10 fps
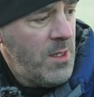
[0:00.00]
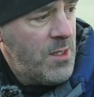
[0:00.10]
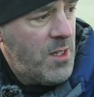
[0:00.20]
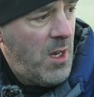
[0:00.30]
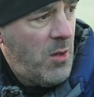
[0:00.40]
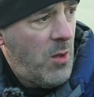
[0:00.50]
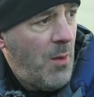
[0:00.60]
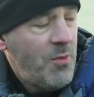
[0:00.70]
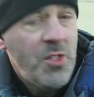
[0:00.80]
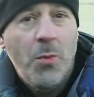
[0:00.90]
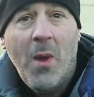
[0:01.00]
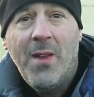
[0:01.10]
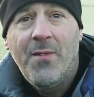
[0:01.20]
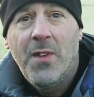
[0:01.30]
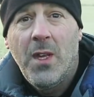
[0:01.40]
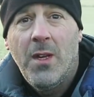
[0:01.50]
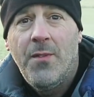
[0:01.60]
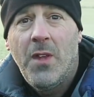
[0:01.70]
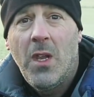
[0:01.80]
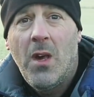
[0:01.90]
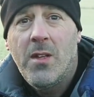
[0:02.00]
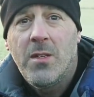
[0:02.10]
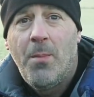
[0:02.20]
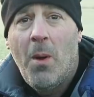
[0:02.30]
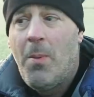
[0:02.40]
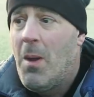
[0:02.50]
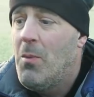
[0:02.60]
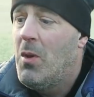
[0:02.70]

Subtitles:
so I'm just waiting for the light to pop up